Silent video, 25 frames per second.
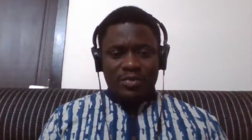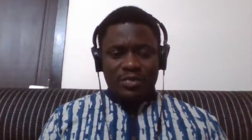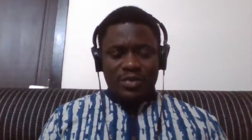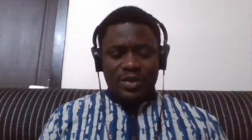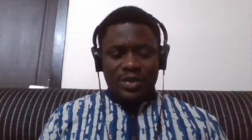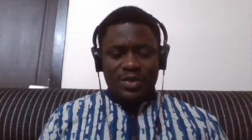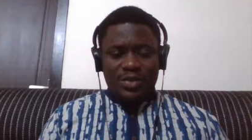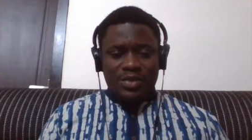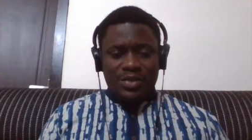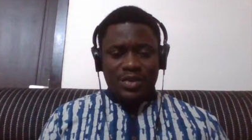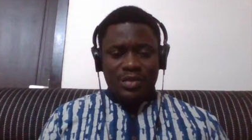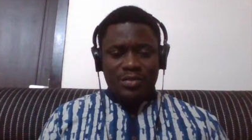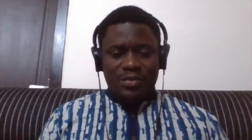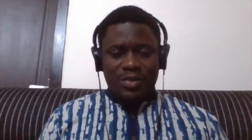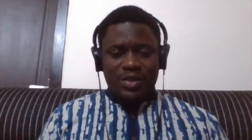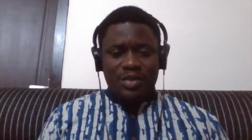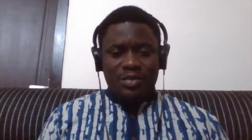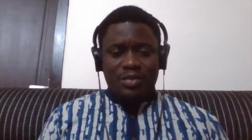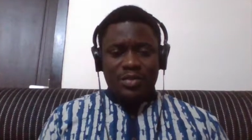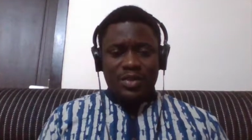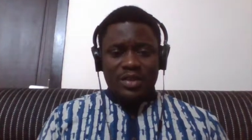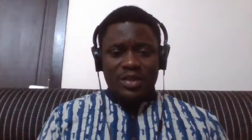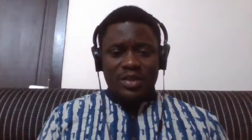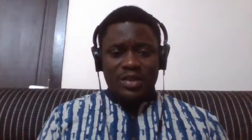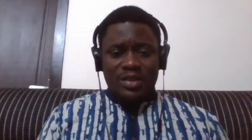with some
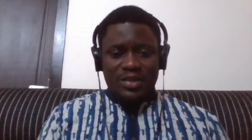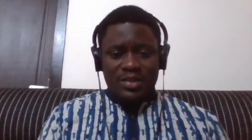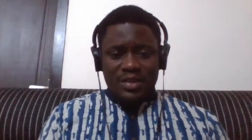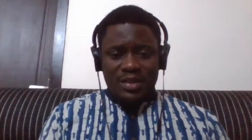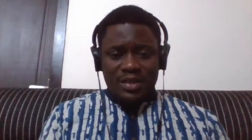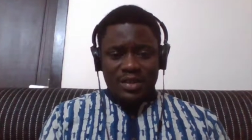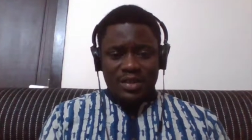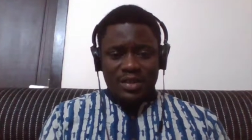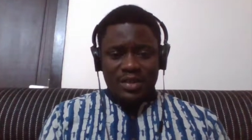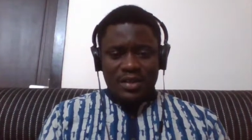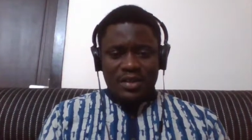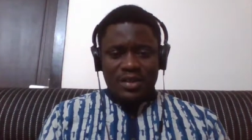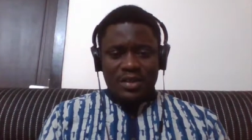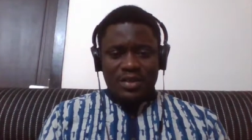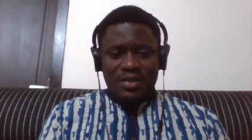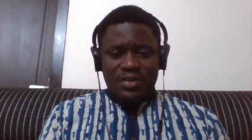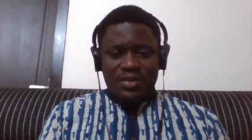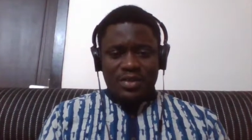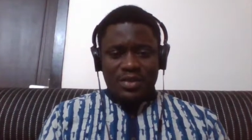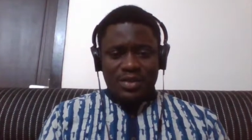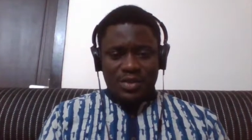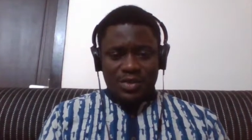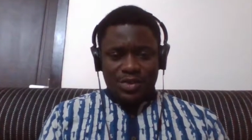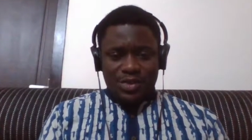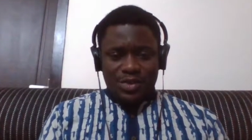humility
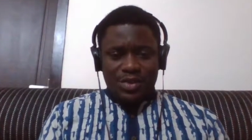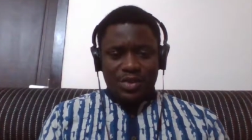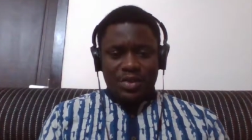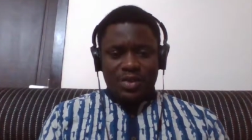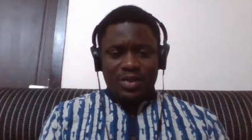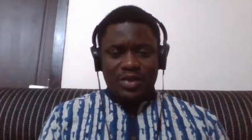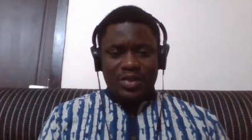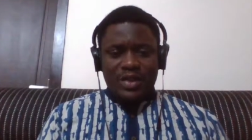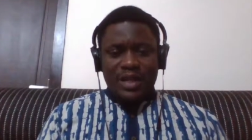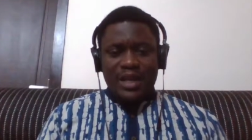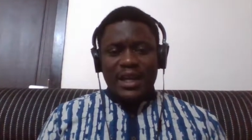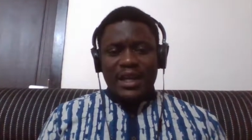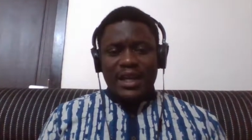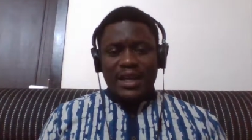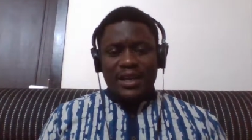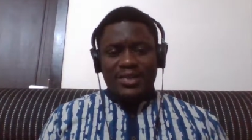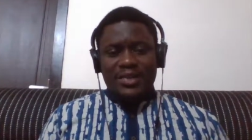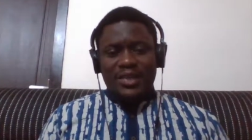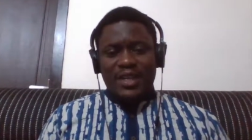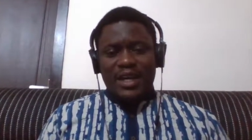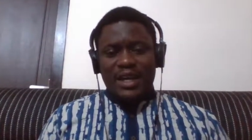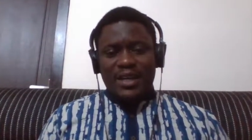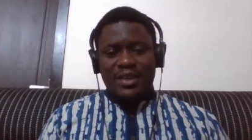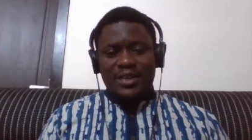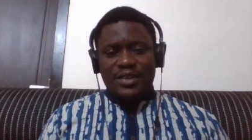to the circle that has
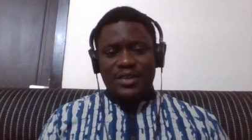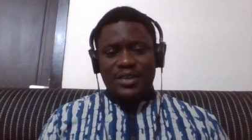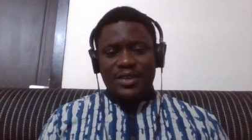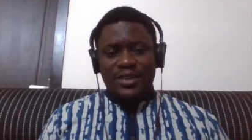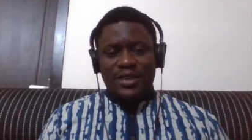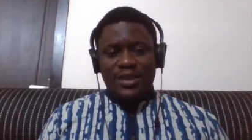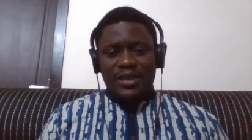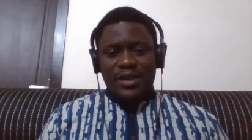gathered.